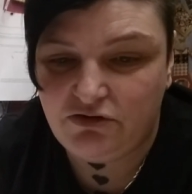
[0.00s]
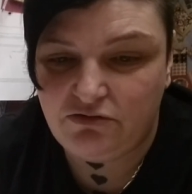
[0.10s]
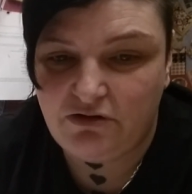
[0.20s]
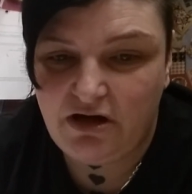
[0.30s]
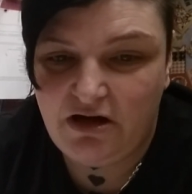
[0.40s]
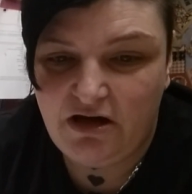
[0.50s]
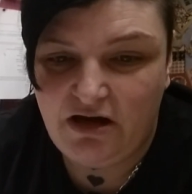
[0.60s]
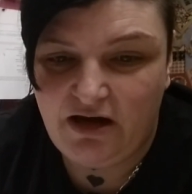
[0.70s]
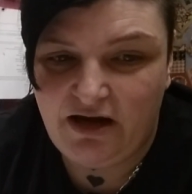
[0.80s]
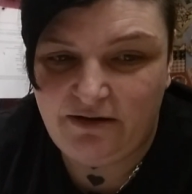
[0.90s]
So
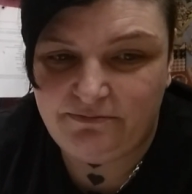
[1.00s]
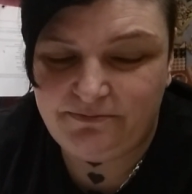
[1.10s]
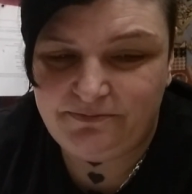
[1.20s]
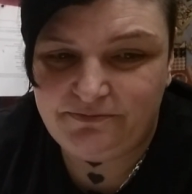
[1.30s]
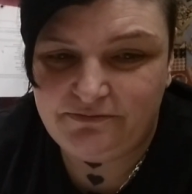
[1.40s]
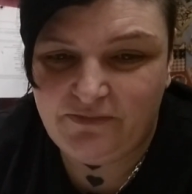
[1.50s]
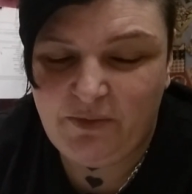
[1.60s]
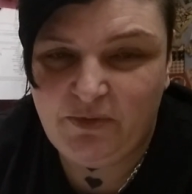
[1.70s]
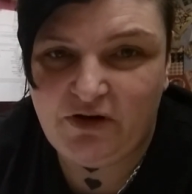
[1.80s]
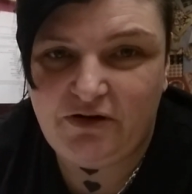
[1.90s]
um,
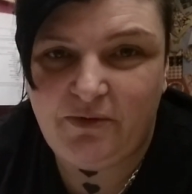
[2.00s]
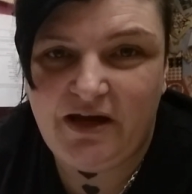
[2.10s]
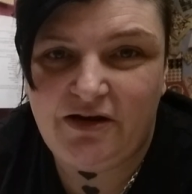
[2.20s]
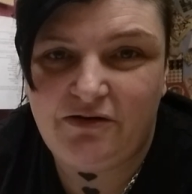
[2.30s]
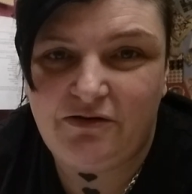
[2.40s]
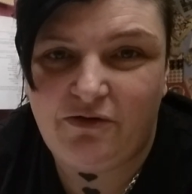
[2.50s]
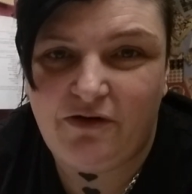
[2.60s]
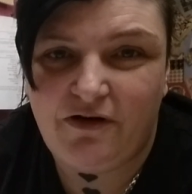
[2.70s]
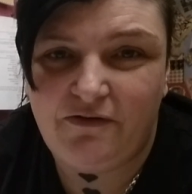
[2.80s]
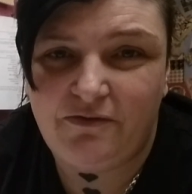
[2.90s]
people are waiting,
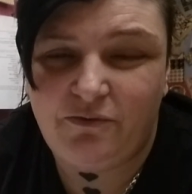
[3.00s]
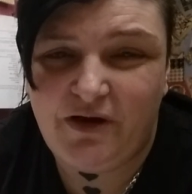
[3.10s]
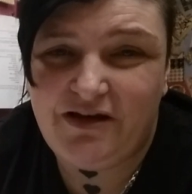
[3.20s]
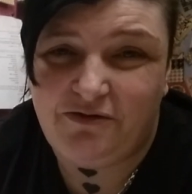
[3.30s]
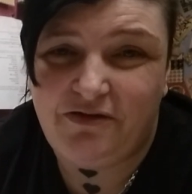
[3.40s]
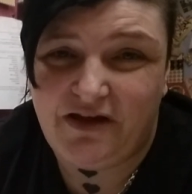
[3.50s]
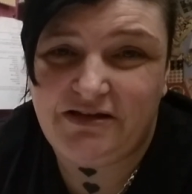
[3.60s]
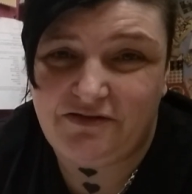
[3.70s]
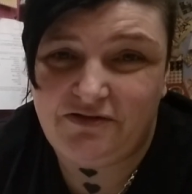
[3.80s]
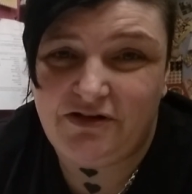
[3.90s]
uh, waiting on
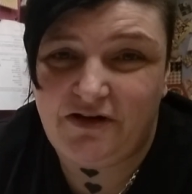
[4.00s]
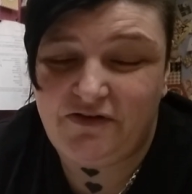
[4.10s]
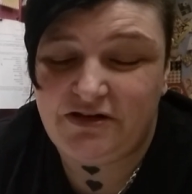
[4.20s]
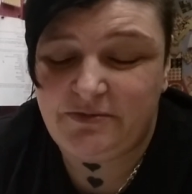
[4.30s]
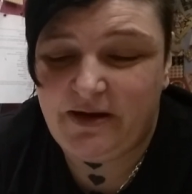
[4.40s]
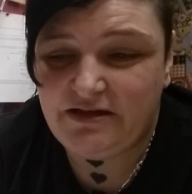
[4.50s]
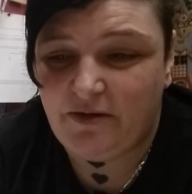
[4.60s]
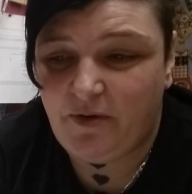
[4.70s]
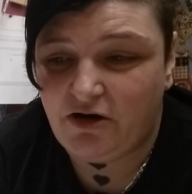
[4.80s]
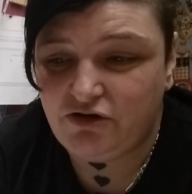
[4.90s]
things if, if, you're expecting
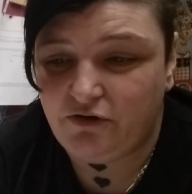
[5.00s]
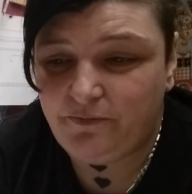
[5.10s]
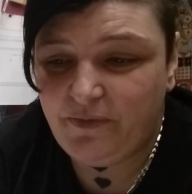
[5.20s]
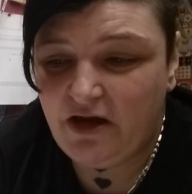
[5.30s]
a partial.